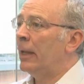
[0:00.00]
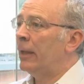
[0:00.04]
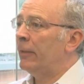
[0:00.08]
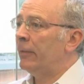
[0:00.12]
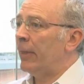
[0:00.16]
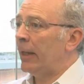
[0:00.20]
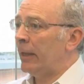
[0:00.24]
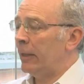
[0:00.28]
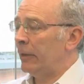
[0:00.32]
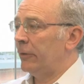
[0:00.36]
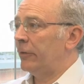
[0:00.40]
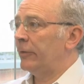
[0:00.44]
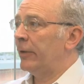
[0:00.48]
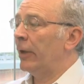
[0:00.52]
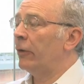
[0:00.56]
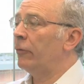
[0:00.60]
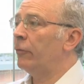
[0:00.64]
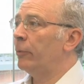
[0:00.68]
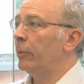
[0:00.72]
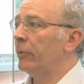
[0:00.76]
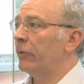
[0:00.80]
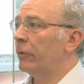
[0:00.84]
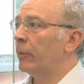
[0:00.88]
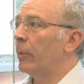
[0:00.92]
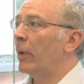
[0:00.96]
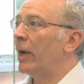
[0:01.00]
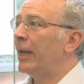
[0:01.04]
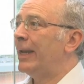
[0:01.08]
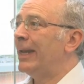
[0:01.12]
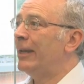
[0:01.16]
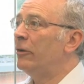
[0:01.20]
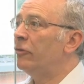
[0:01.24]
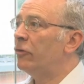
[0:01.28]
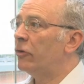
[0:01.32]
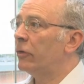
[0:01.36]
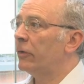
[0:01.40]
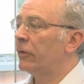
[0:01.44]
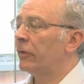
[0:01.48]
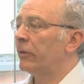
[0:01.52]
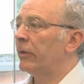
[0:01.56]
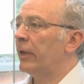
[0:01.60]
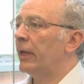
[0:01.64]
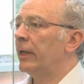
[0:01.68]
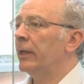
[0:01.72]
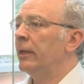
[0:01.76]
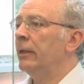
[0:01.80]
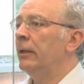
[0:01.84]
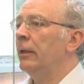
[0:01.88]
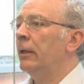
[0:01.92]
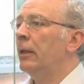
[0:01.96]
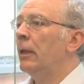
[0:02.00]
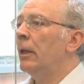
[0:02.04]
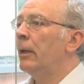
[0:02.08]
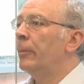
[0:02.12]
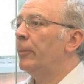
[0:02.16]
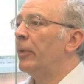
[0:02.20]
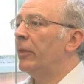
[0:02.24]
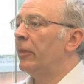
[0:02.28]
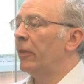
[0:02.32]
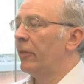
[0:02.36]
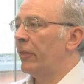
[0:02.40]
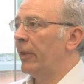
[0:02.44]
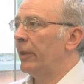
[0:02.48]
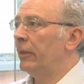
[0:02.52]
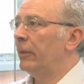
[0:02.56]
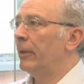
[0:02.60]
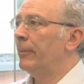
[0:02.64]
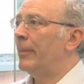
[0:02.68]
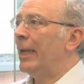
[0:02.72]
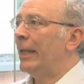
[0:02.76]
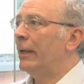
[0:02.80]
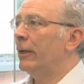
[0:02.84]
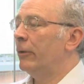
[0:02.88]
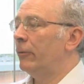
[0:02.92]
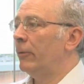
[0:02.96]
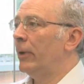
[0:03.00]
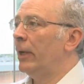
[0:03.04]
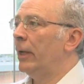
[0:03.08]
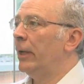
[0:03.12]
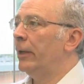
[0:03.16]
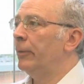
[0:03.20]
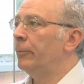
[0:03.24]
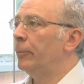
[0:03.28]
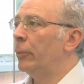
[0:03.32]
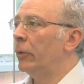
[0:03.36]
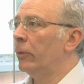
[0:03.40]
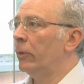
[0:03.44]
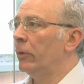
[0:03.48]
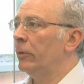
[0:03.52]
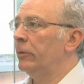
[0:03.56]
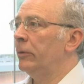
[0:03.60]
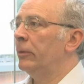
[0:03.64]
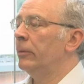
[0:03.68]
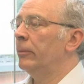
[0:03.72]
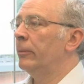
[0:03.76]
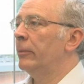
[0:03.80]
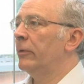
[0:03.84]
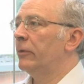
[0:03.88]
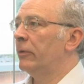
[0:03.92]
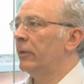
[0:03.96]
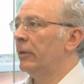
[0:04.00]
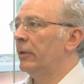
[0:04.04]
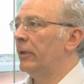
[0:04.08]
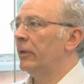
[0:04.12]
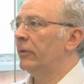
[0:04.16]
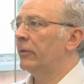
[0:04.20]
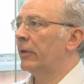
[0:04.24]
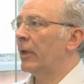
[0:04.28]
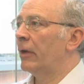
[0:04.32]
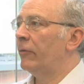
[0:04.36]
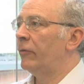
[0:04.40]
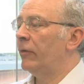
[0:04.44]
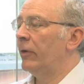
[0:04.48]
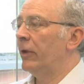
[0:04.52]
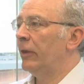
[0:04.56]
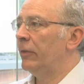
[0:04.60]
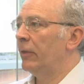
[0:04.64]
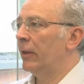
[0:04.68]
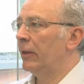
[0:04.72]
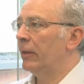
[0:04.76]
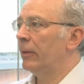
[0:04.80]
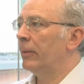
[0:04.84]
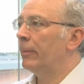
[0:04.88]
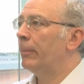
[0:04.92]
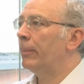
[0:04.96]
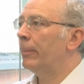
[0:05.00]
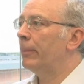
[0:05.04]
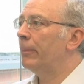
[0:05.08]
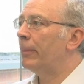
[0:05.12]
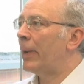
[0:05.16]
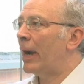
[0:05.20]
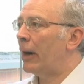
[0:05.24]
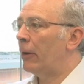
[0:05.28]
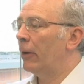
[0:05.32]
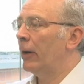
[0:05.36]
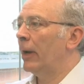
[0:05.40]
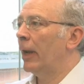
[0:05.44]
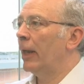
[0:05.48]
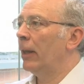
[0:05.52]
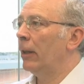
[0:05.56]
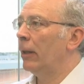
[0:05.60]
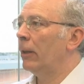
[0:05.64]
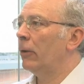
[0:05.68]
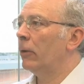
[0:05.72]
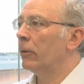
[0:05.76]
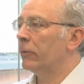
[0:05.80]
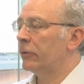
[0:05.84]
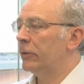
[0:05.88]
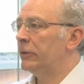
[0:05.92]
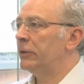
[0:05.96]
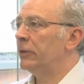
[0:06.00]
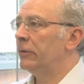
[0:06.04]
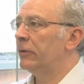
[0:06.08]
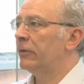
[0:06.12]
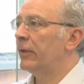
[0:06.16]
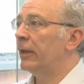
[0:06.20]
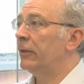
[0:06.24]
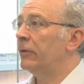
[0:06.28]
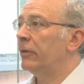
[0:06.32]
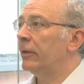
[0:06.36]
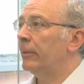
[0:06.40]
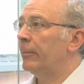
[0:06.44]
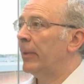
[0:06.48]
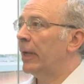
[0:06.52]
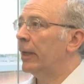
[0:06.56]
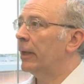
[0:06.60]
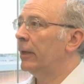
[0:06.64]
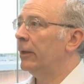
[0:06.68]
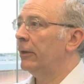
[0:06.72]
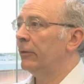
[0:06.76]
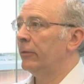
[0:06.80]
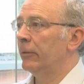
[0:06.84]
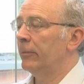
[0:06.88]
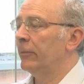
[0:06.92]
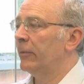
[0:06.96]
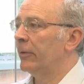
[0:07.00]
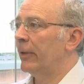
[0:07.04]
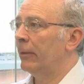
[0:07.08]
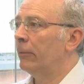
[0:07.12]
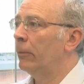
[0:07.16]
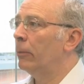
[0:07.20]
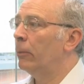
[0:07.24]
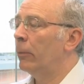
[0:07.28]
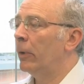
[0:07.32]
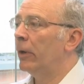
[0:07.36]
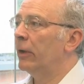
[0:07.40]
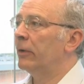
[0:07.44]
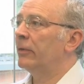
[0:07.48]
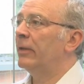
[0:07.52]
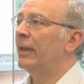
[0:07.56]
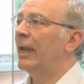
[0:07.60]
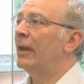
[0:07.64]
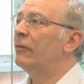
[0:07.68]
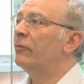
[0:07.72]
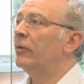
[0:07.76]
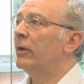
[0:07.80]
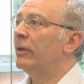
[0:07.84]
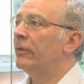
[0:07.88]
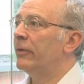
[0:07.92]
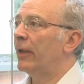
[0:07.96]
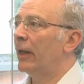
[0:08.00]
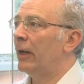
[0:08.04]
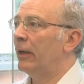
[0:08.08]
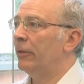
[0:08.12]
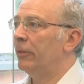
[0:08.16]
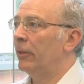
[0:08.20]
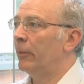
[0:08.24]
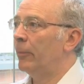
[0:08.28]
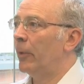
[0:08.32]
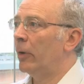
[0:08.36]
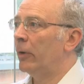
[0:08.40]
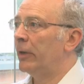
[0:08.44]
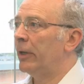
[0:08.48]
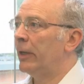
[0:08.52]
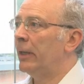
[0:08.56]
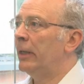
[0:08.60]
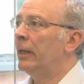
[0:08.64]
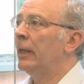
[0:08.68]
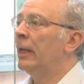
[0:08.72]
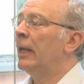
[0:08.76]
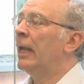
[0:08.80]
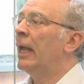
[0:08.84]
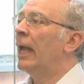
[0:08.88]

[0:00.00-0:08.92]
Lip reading: That itself was quite interesting, but the thing that made it really important was the discovery that parallel oxygen sensing mechanisms worked in every cell in the body